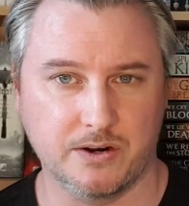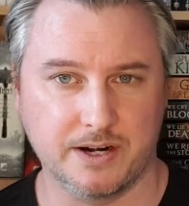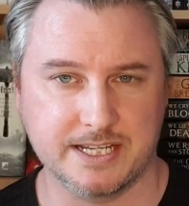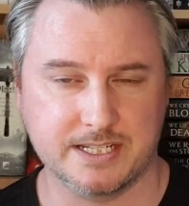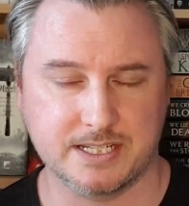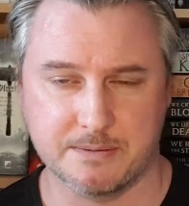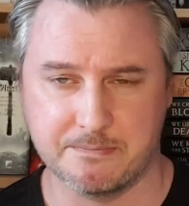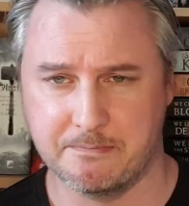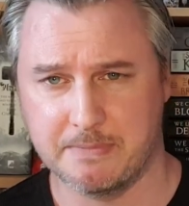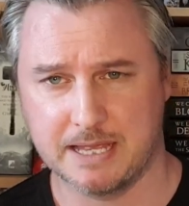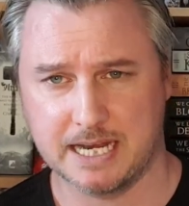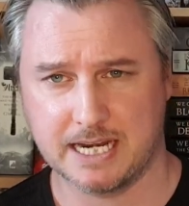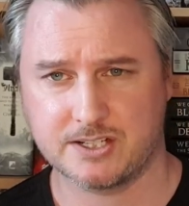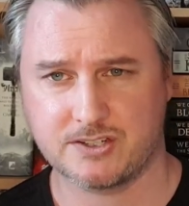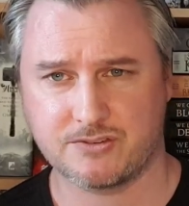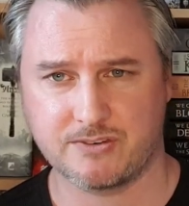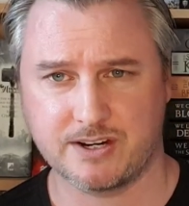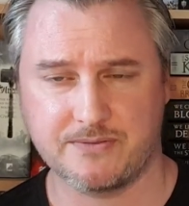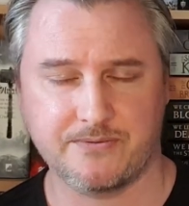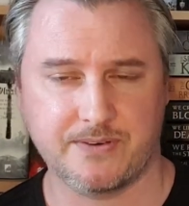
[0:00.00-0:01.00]
It's a
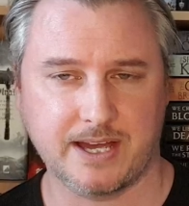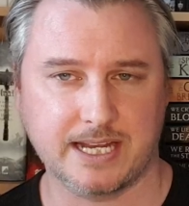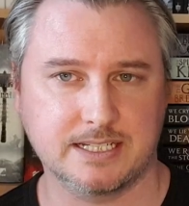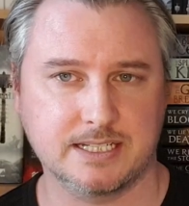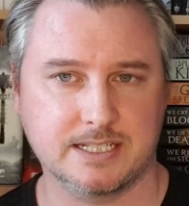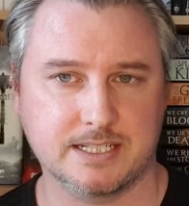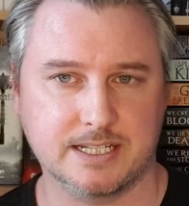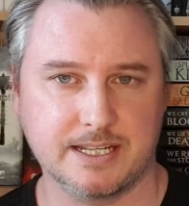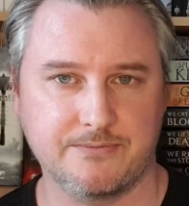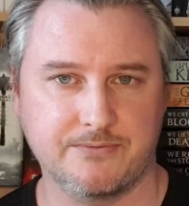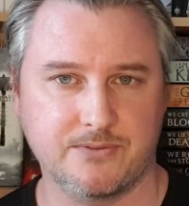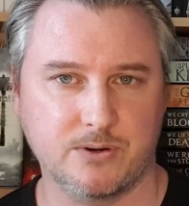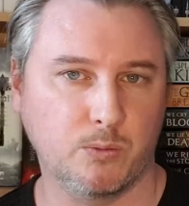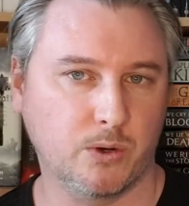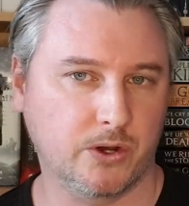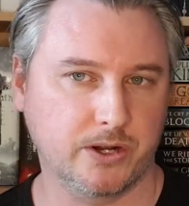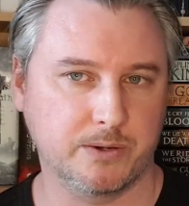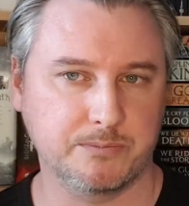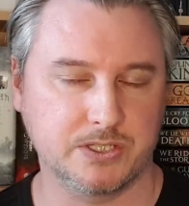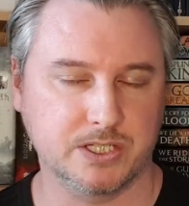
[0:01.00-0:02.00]
military fantasy, from
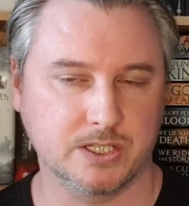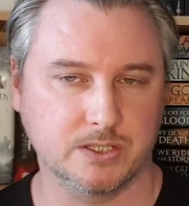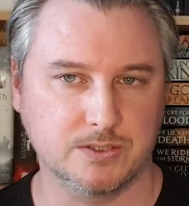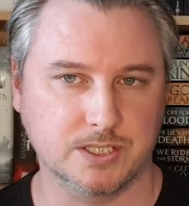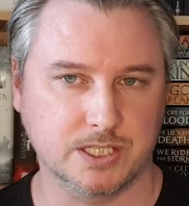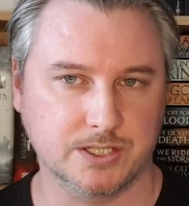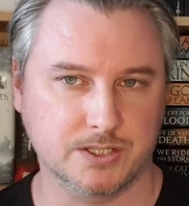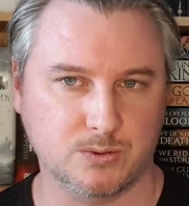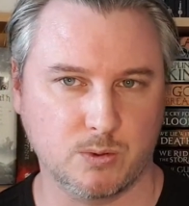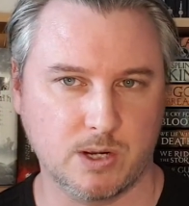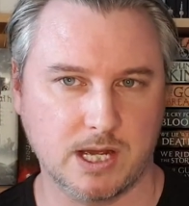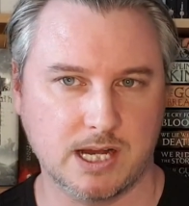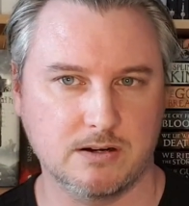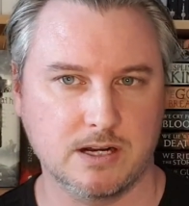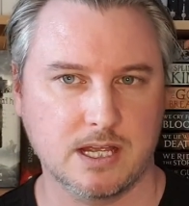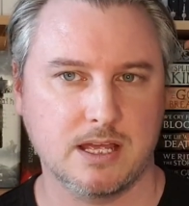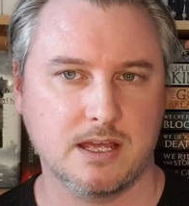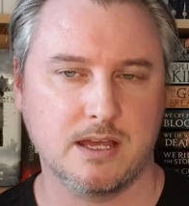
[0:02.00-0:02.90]
what I'm told, as well,